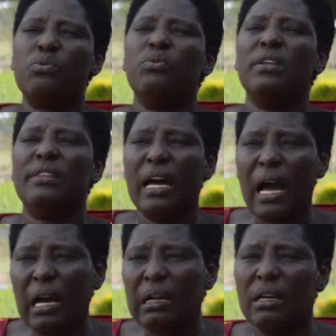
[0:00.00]
We
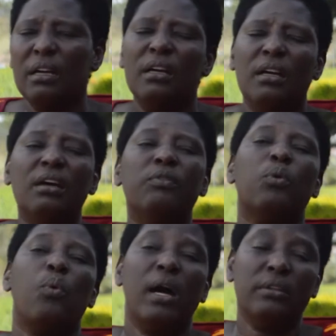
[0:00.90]
thank
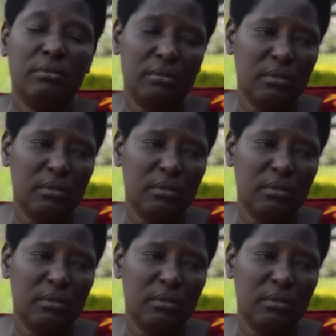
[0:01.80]
everyone.